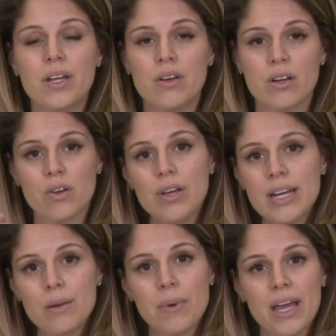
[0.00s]
your
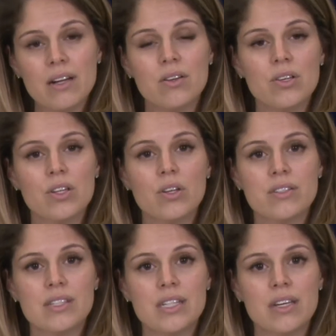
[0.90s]
ingredient panel, you can look
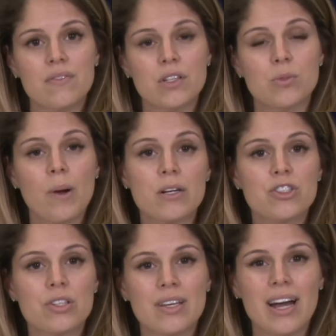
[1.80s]
to see if there's
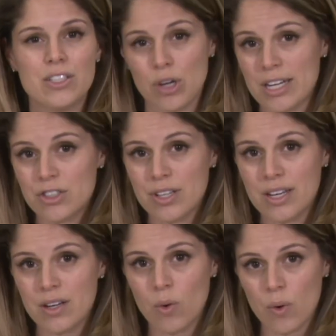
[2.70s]
partially
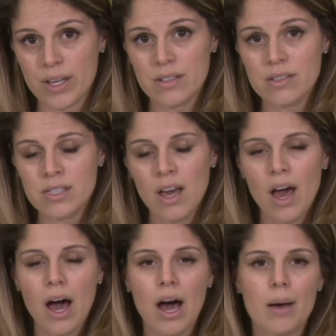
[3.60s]
hydrogenated oils.
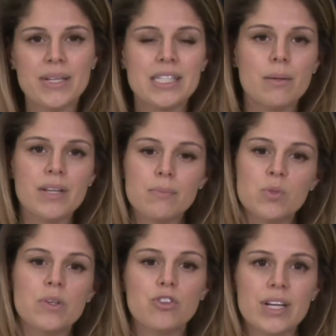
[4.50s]
Um, and sometimes
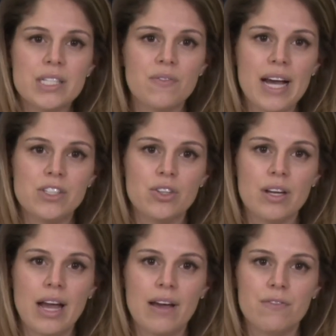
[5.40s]
with trans fats, you're
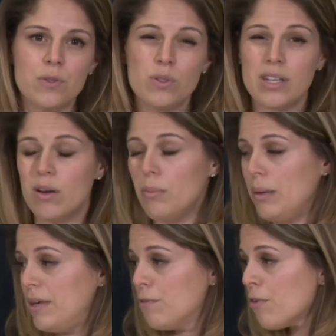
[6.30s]
gonna have foods that are
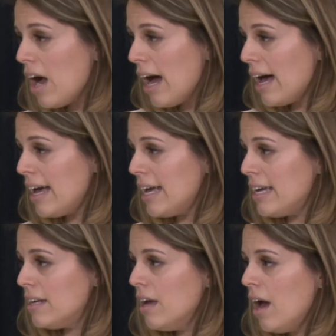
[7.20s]
maybe
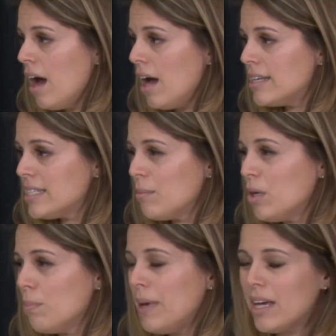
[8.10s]
fried, uh, some of
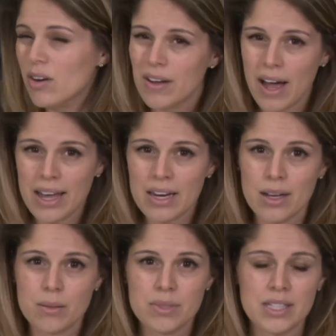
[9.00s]
your bakery
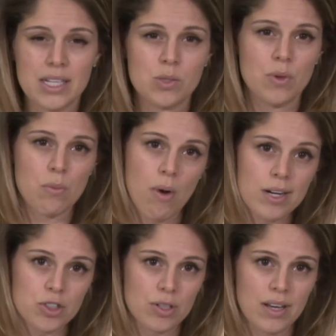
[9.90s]
items, things with
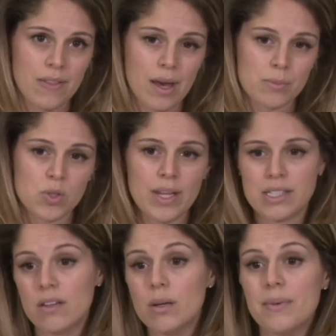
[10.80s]
margarine in them. So that's
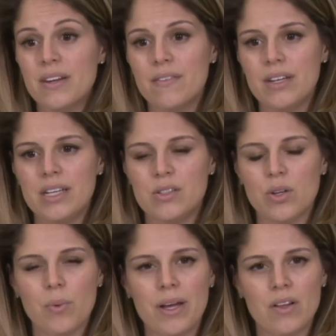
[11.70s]
a little bit of an
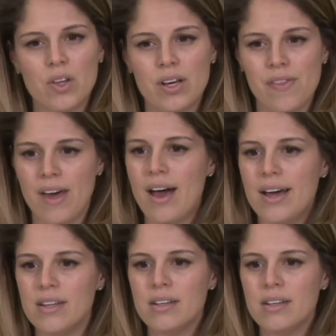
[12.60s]
easier way to look at that.